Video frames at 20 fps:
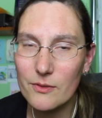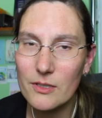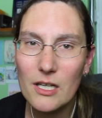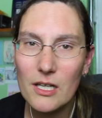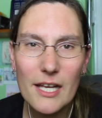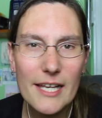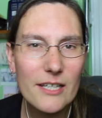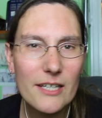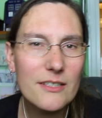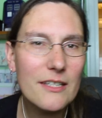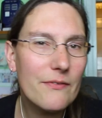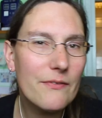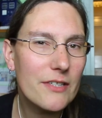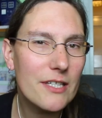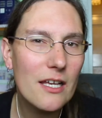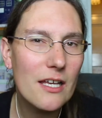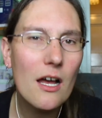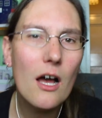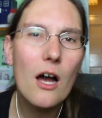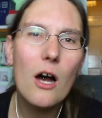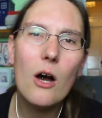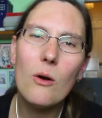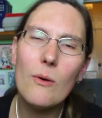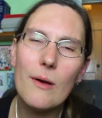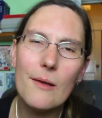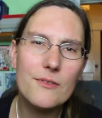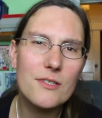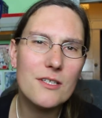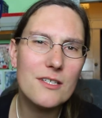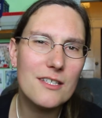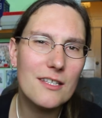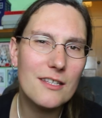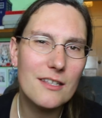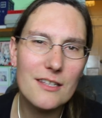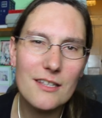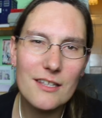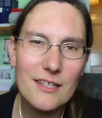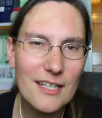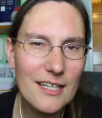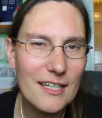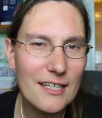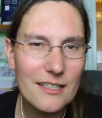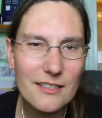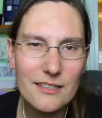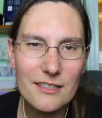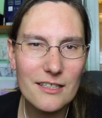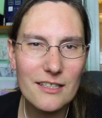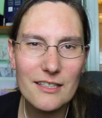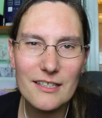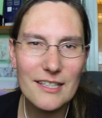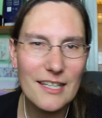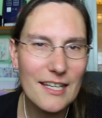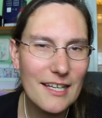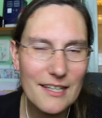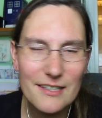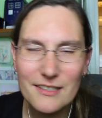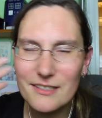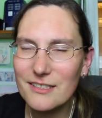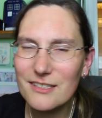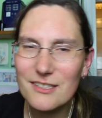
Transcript: He couldn't even say, oh, I was just thinking, yeah,